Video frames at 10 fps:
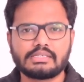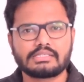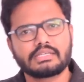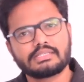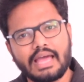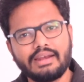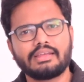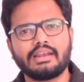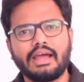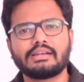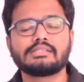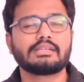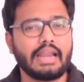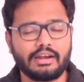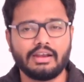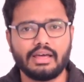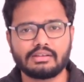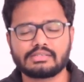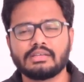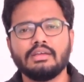disease and cheilitis
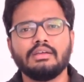glandularis.